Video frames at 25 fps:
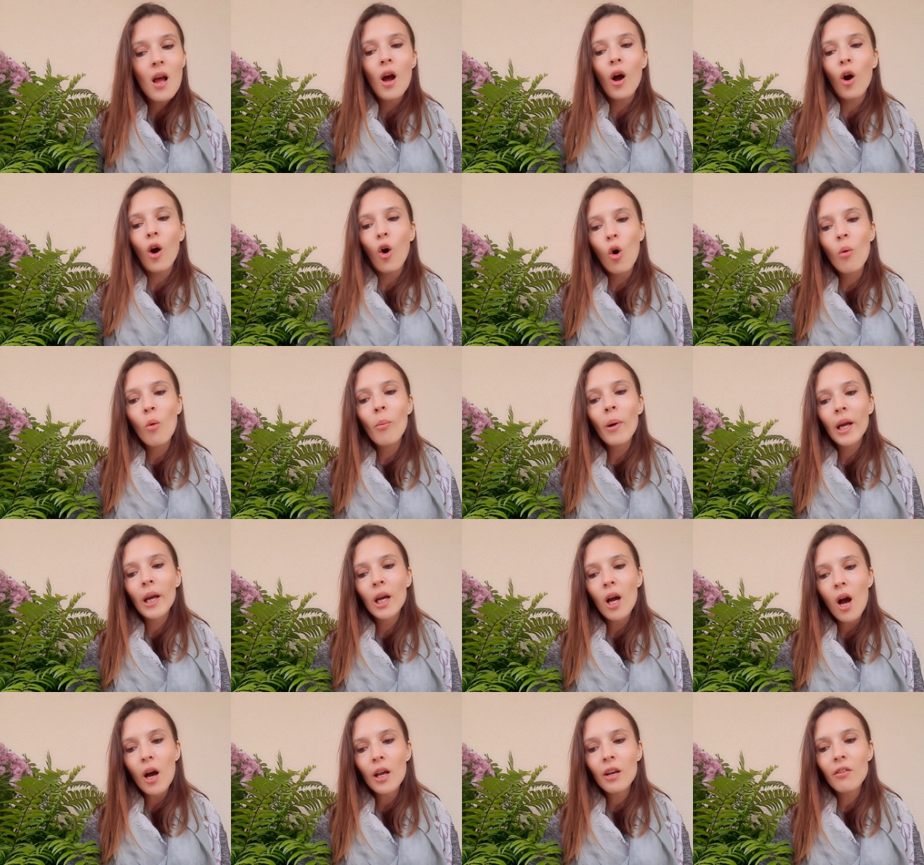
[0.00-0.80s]
oh my
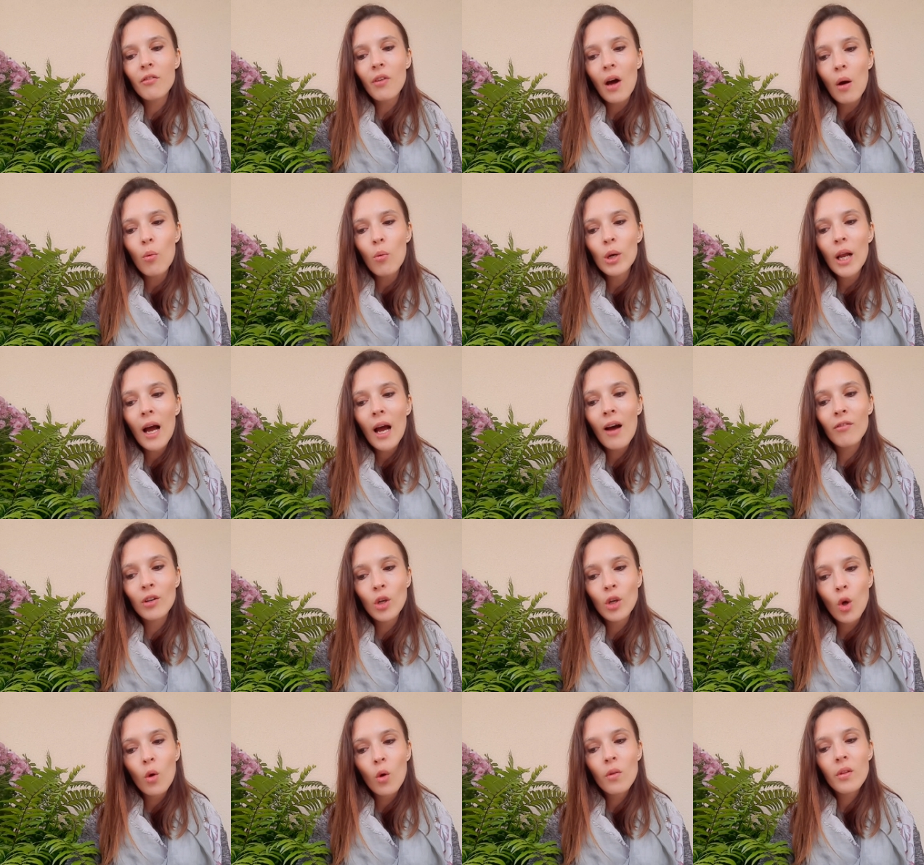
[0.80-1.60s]
God, if I would
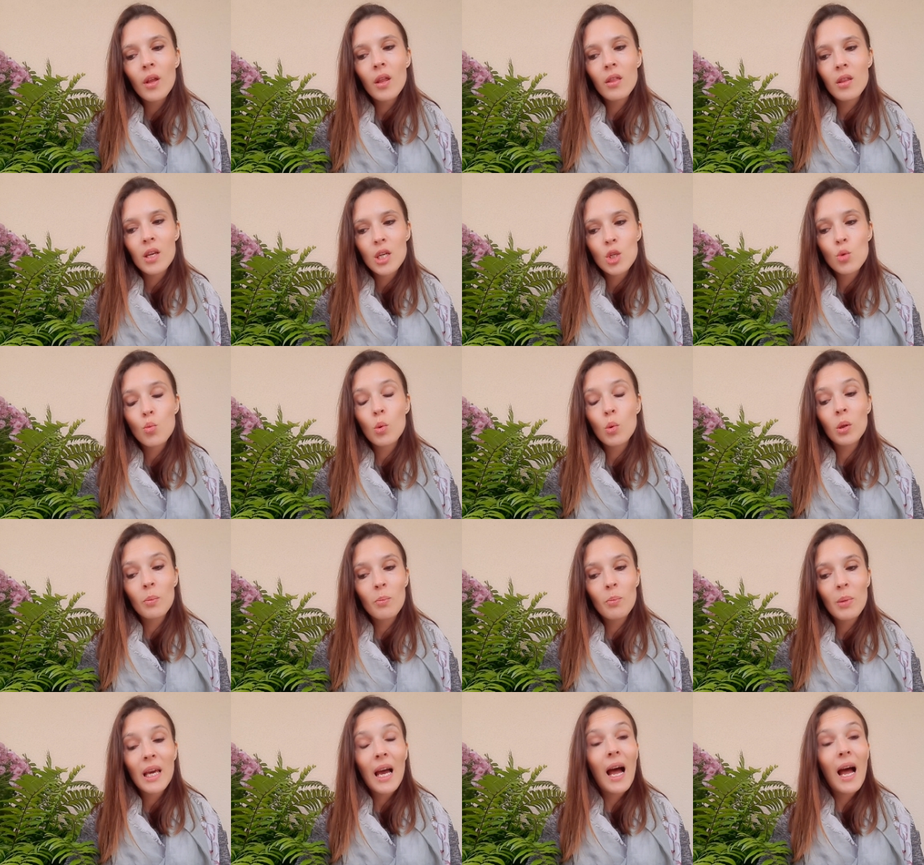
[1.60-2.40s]
have known that this will
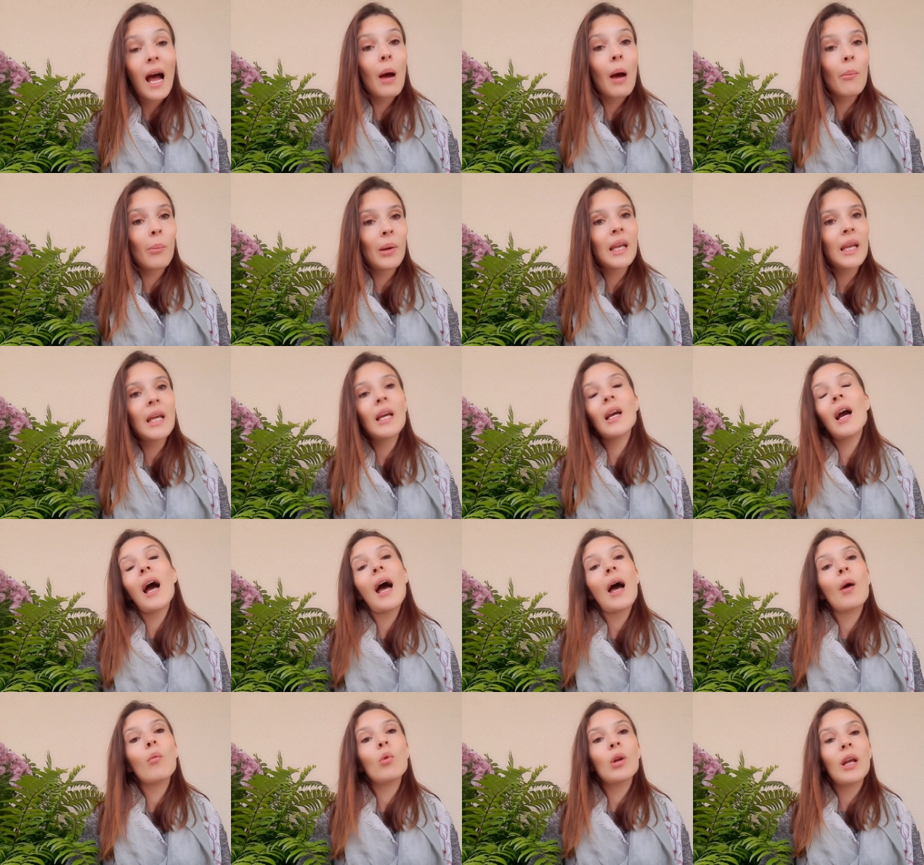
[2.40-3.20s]
be happening,
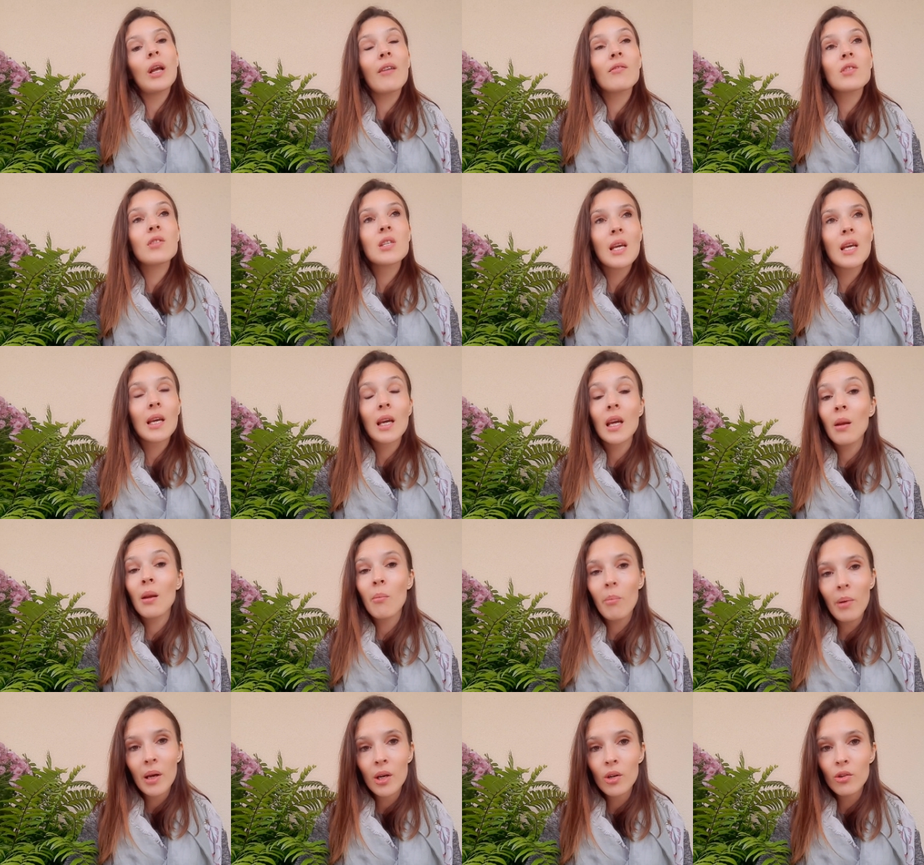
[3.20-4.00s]
I would have taken
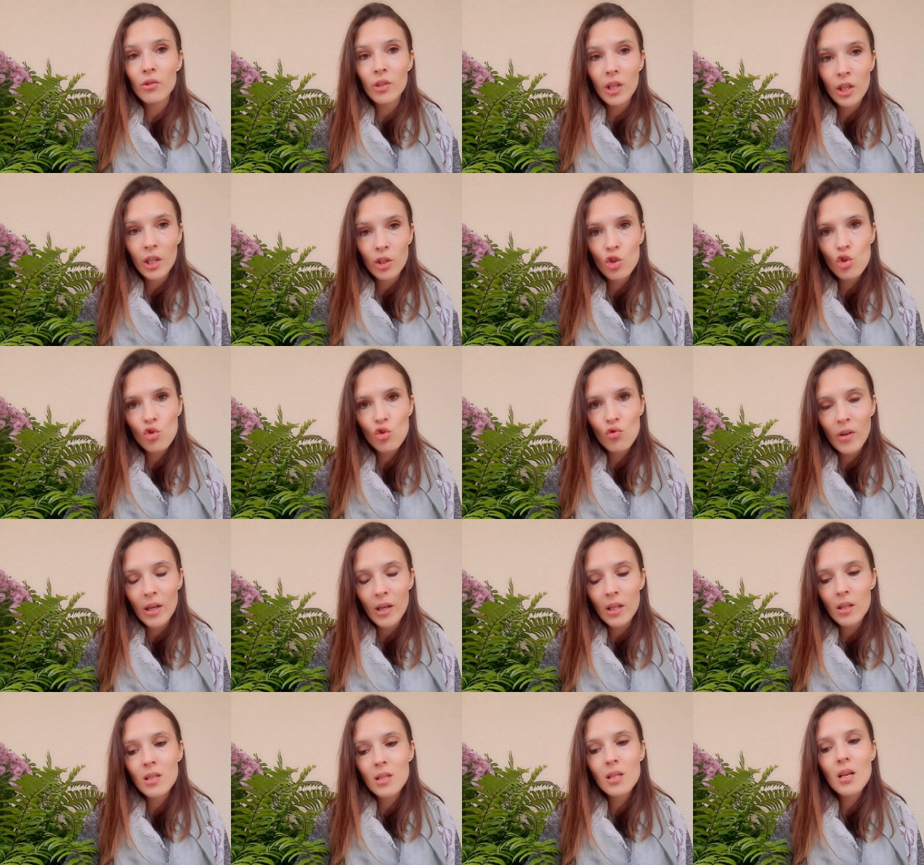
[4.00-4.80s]
a better
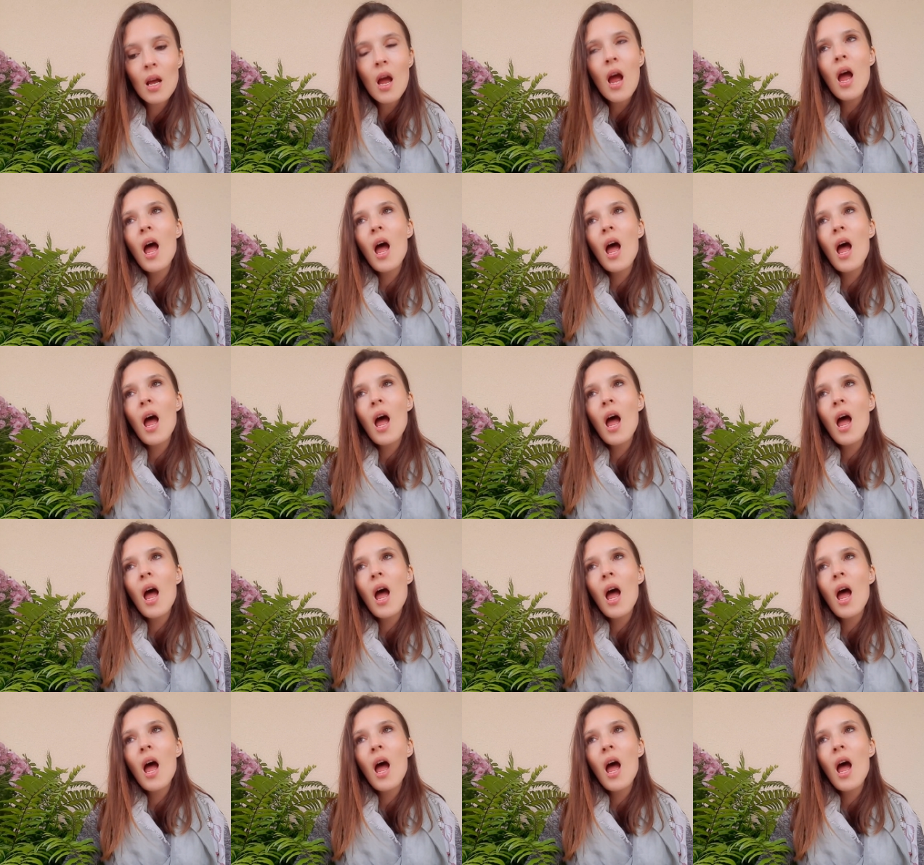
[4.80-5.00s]
insurance.